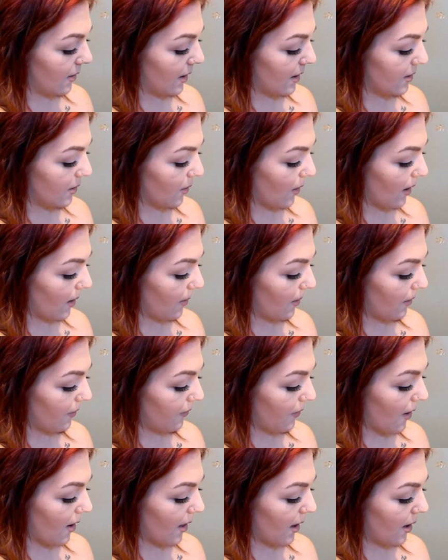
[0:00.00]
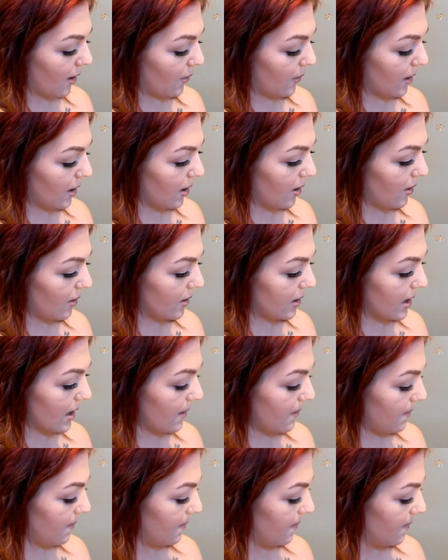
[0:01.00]
there is quite a bit of fallout when you use
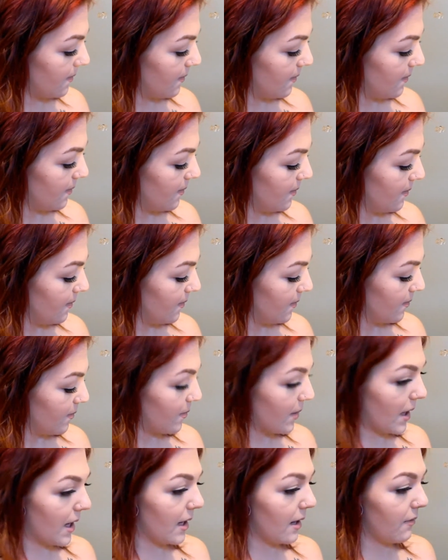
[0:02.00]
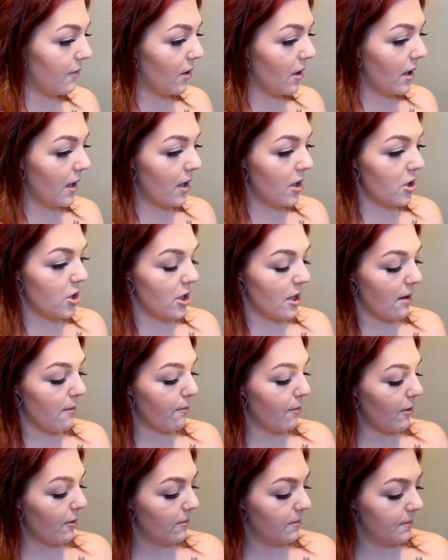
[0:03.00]
them. But if you can get it
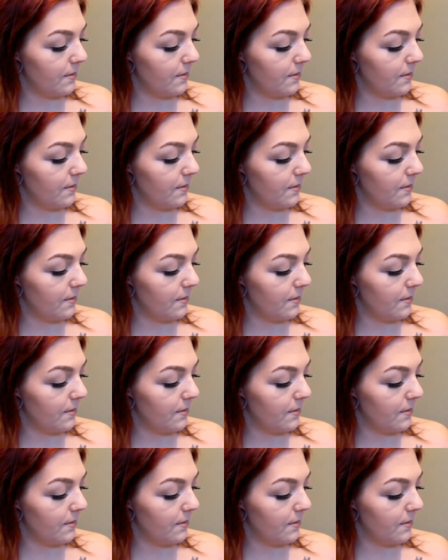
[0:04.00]
cheap,